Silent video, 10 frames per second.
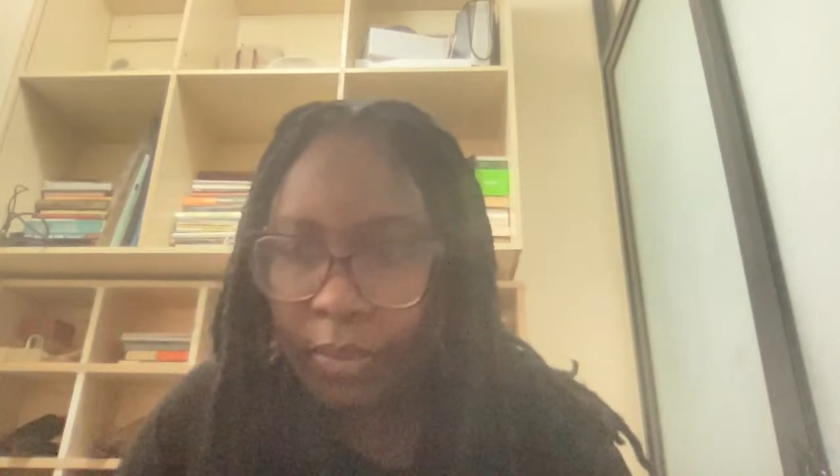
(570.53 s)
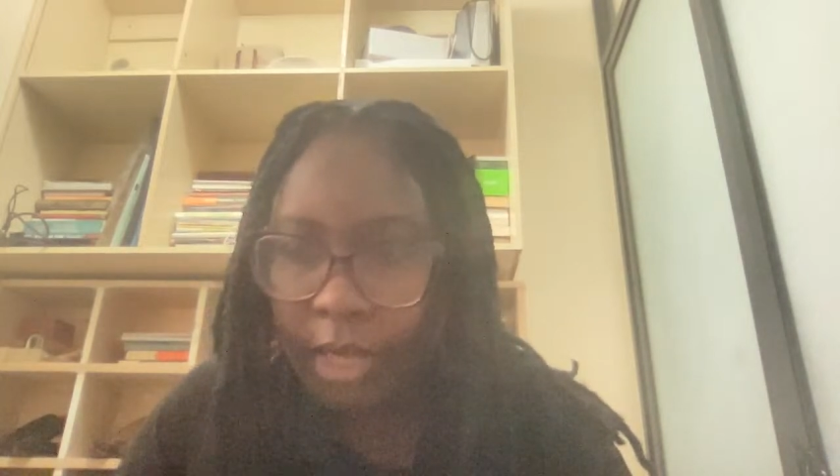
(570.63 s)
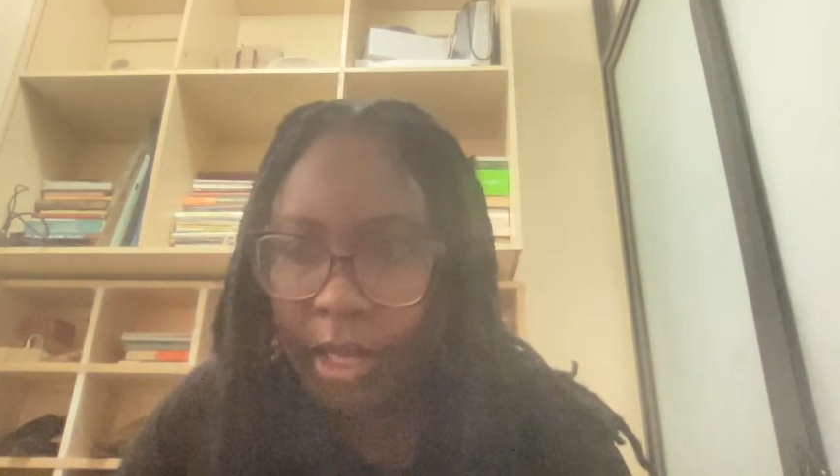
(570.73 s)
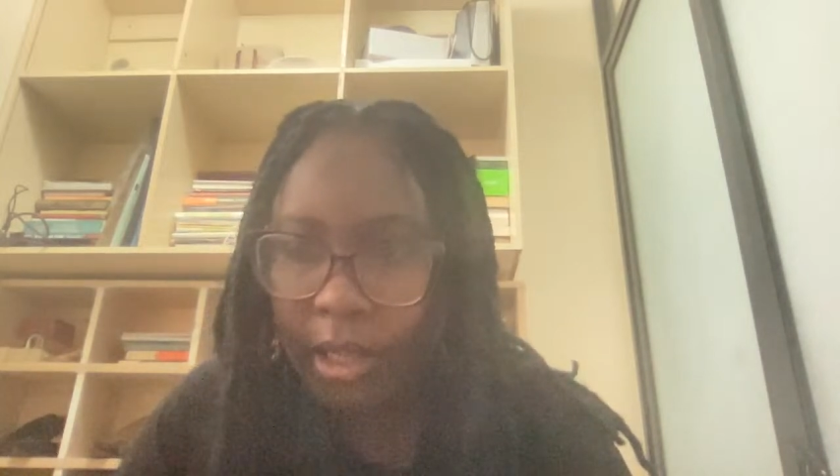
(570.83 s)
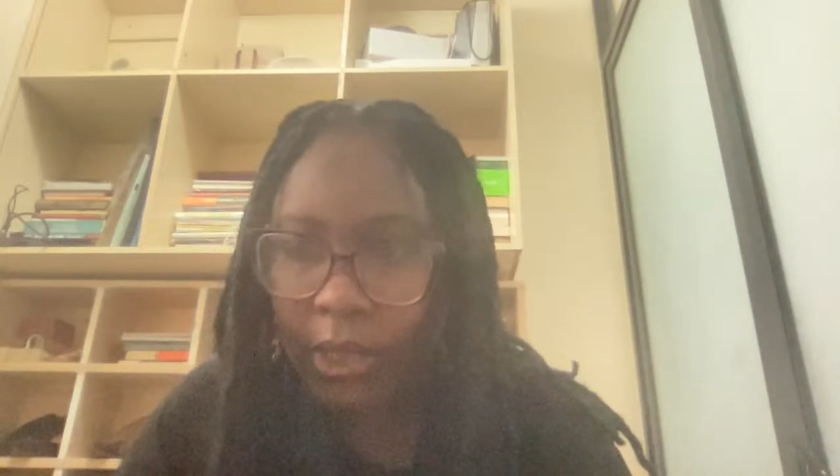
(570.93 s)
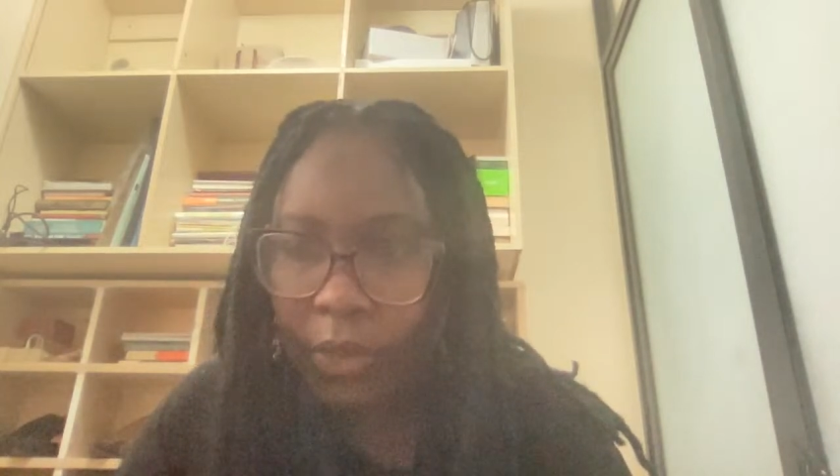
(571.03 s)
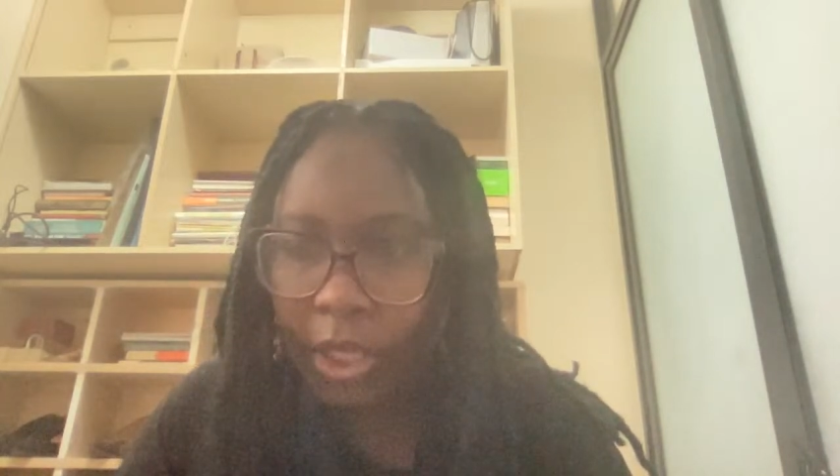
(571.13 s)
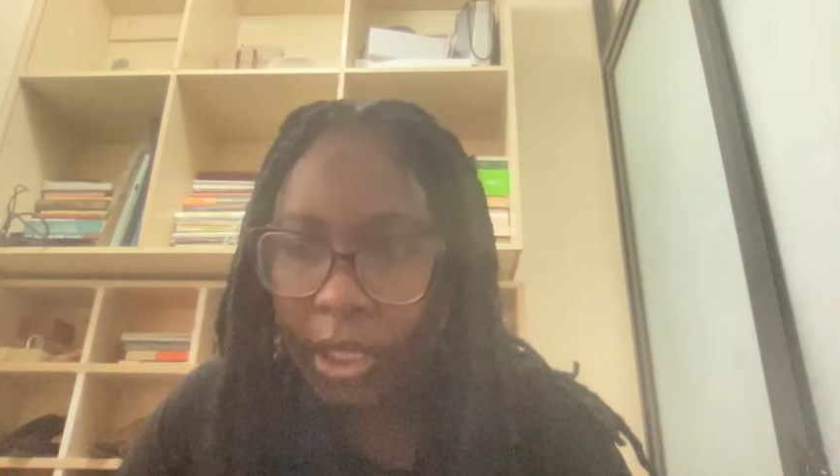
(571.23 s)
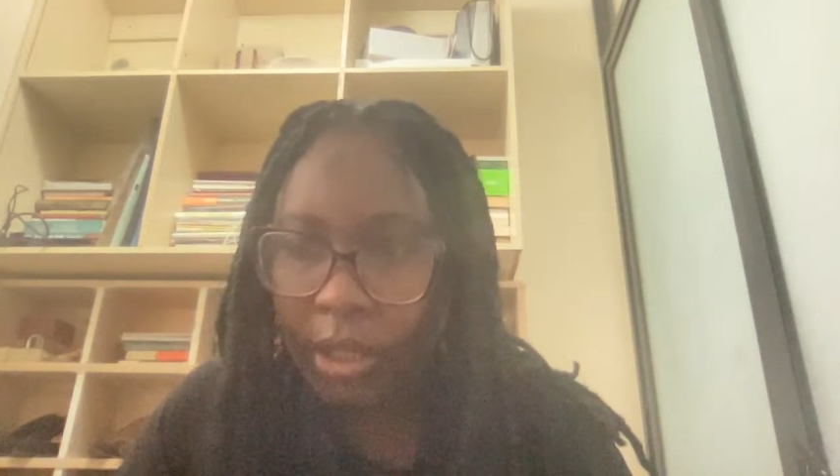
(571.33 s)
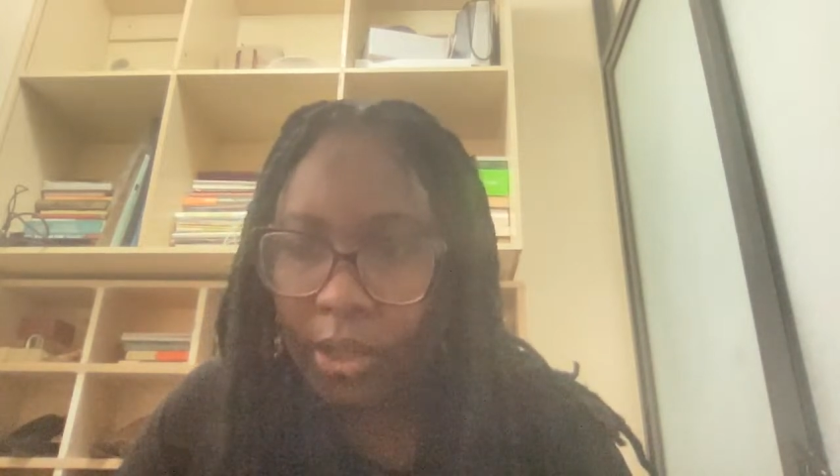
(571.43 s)
And then we
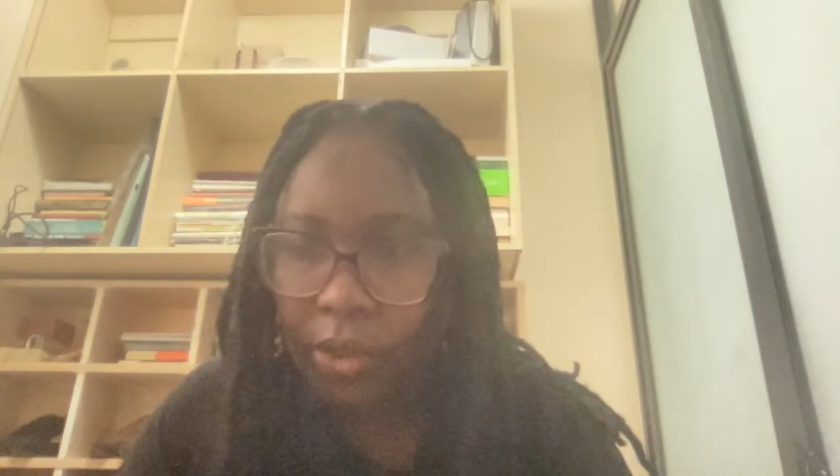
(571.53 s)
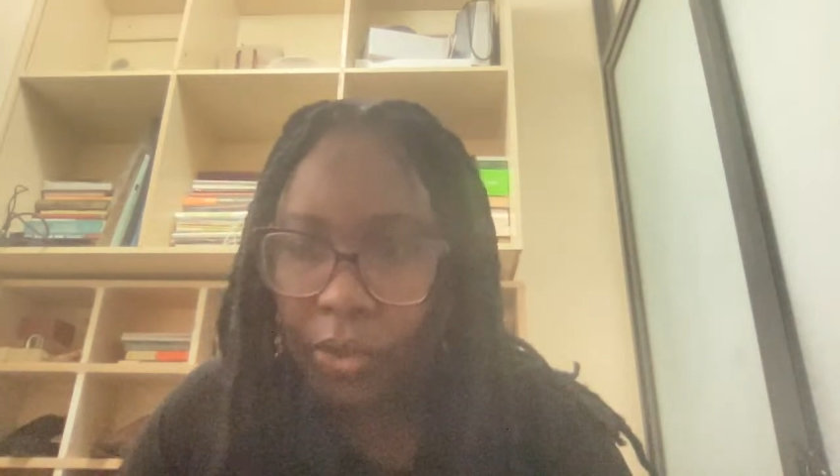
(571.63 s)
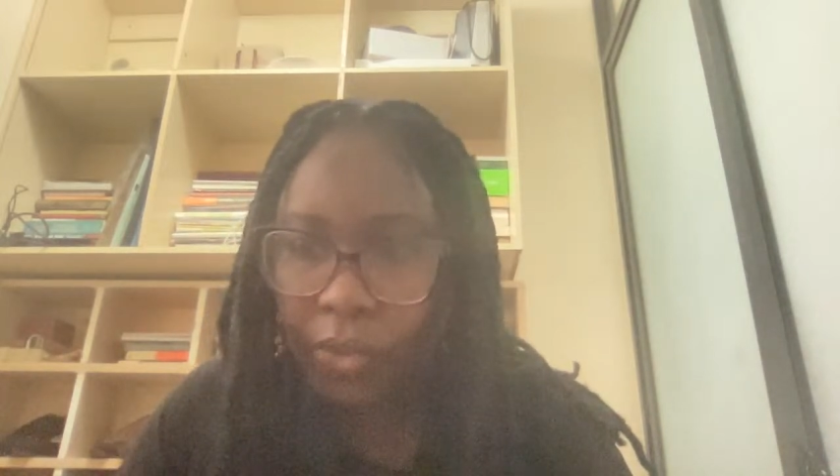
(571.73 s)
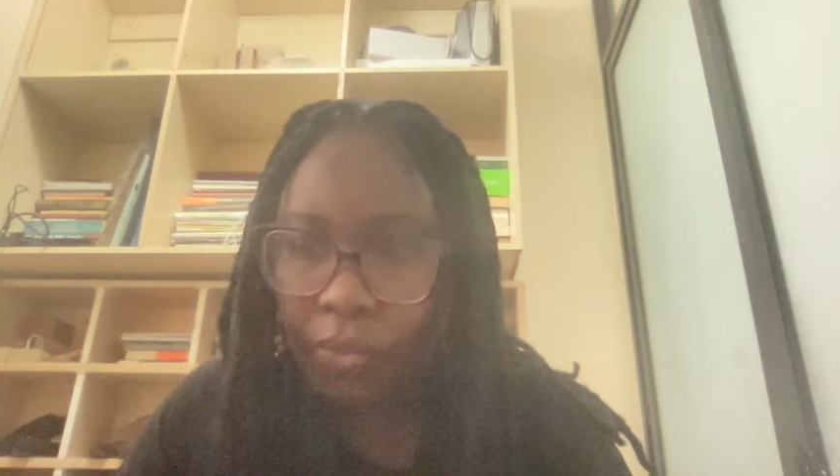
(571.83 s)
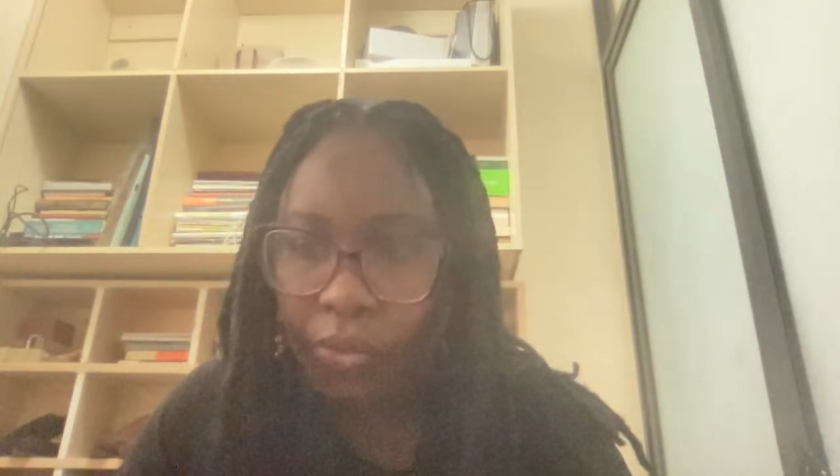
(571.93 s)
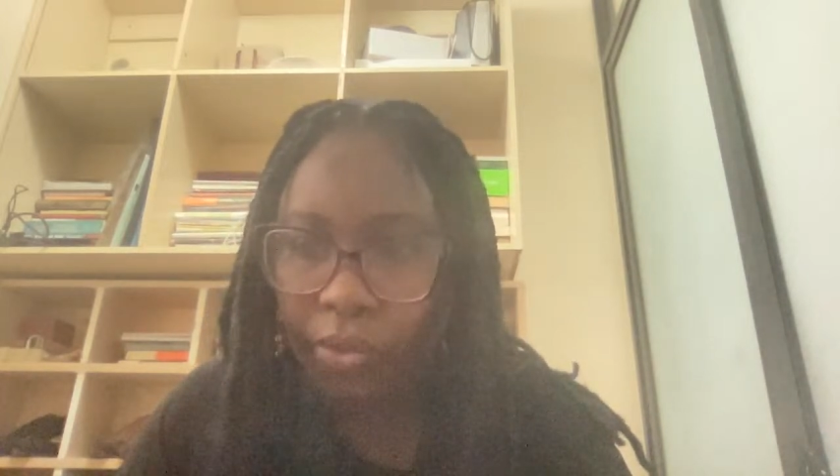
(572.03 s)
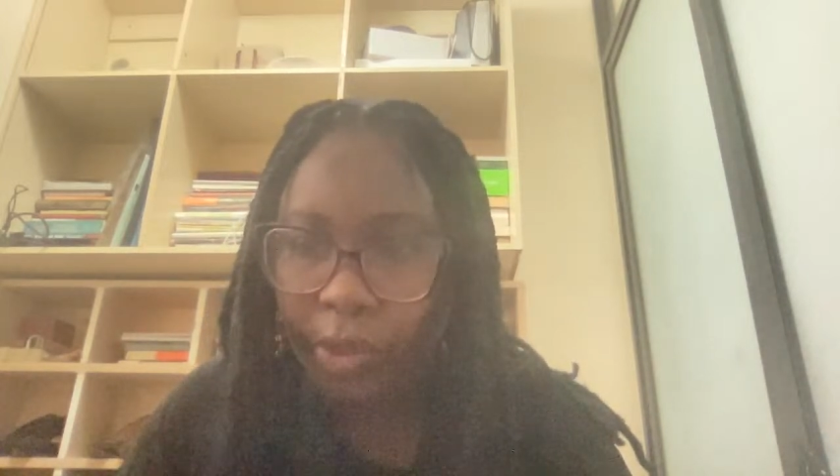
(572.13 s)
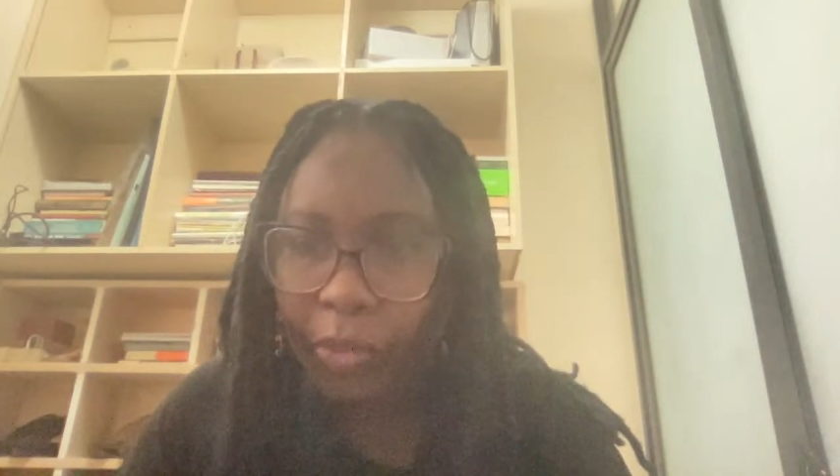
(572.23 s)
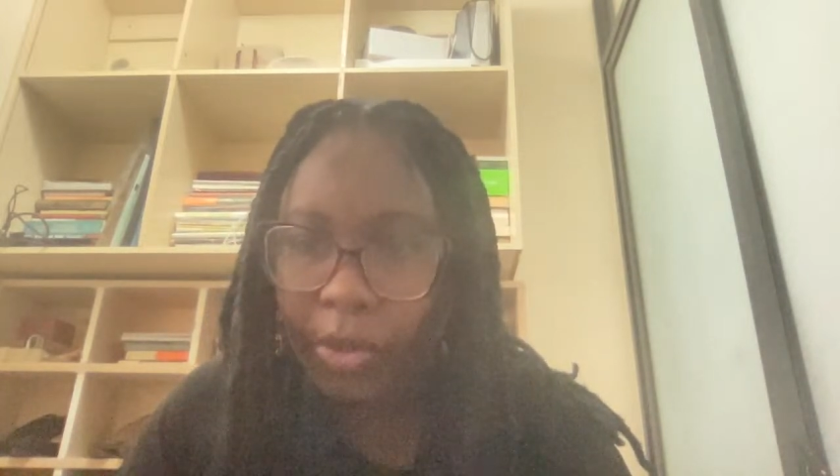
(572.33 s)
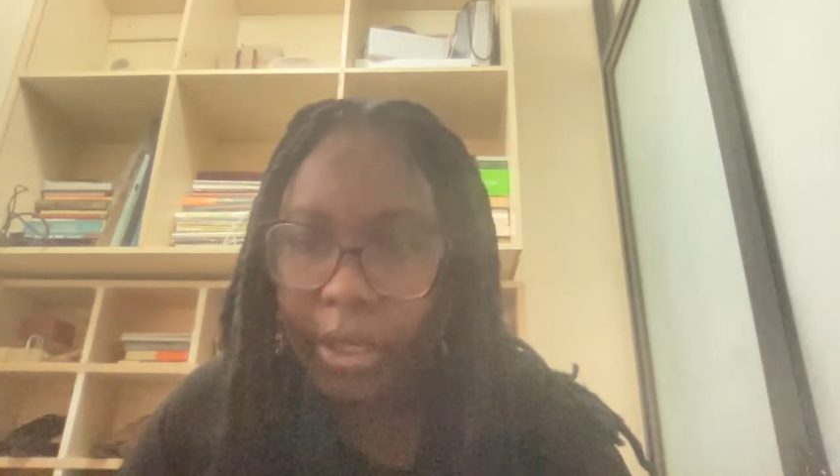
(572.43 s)
can go through the
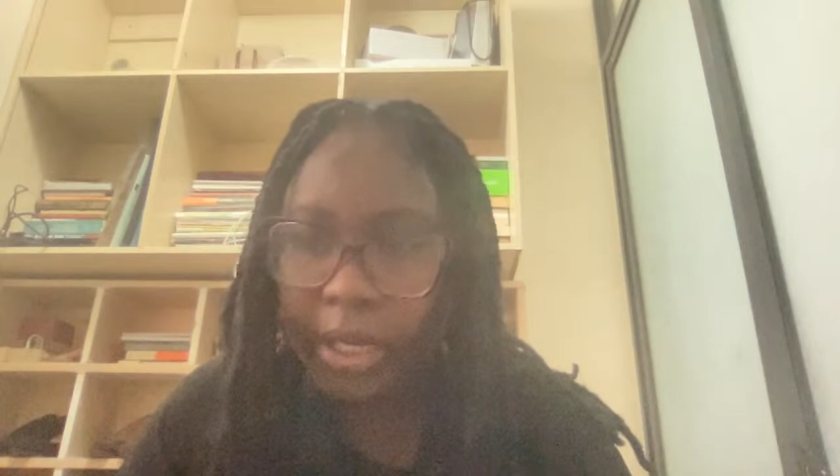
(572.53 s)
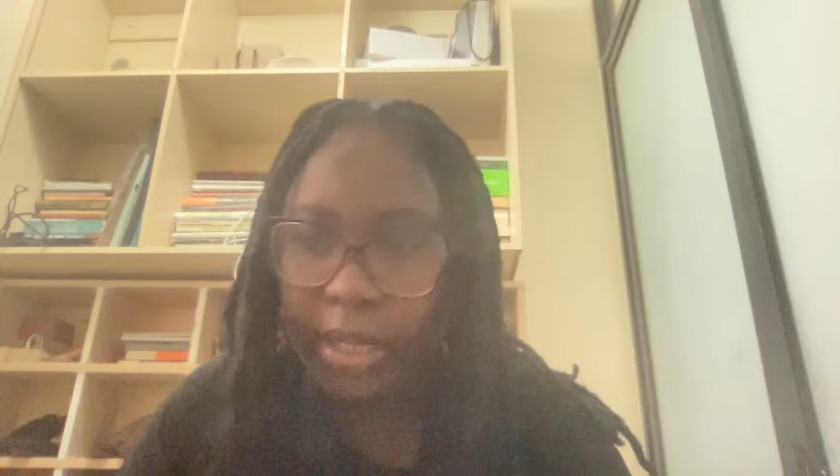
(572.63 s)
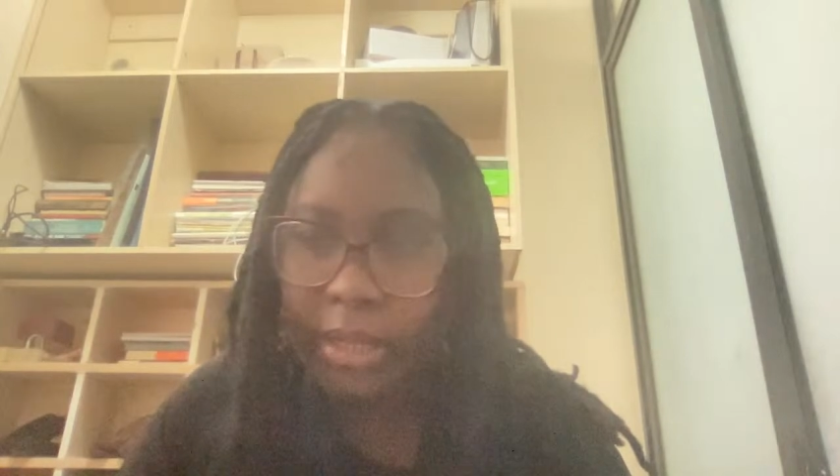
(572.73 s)
products